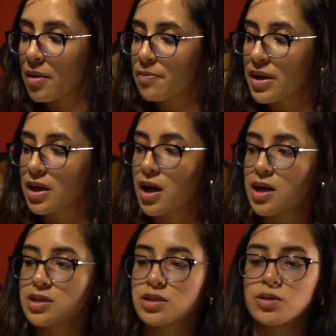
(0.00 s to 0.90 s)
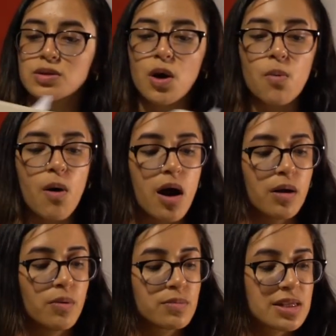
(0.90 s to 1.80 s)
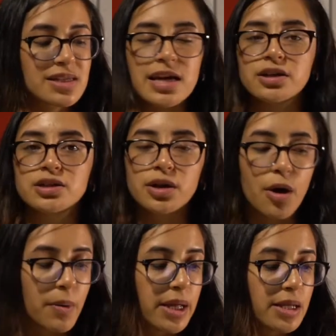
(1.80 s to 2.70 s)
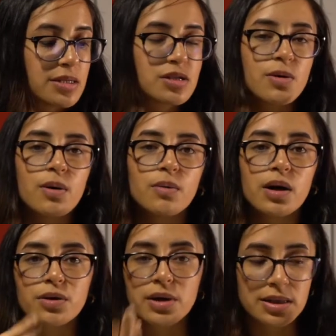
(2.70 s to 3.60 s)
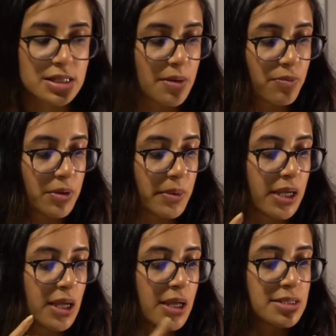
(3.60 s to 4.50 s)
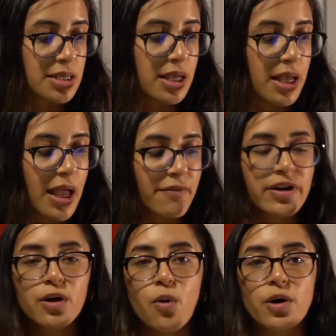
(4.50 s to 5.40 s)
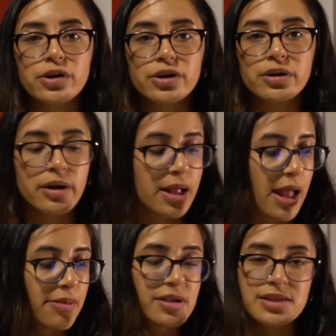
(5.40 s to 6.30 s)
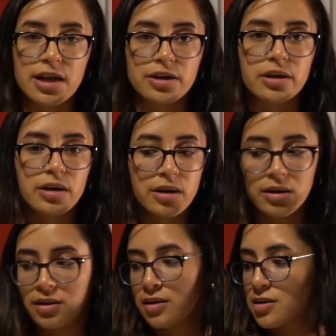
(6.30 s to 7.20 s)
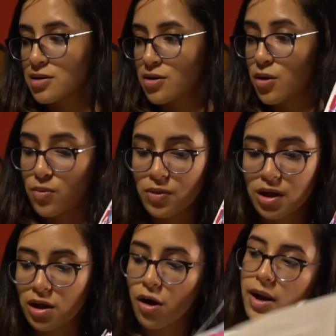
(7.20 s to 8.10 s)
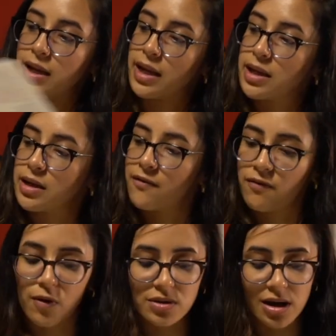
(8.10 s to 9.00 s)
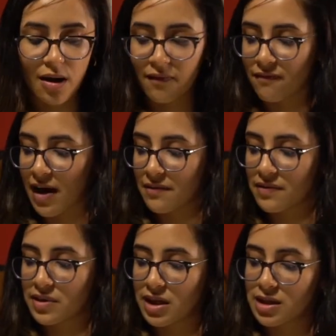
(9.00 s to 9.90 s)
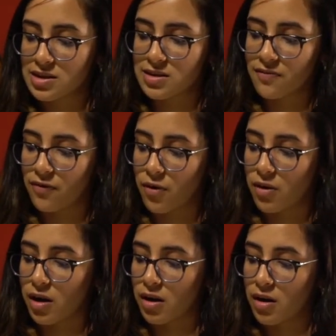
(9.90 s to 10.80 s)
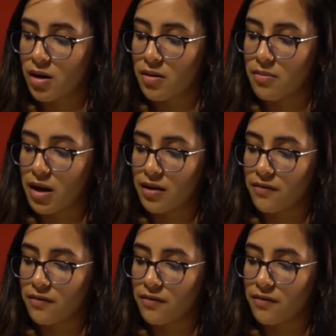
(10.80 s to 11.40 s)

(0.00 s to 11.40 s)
because you don't want the center to go in. So a quick tip would be to hit every corner and the center. So we're gonna go ahead and fold up 5 of these for my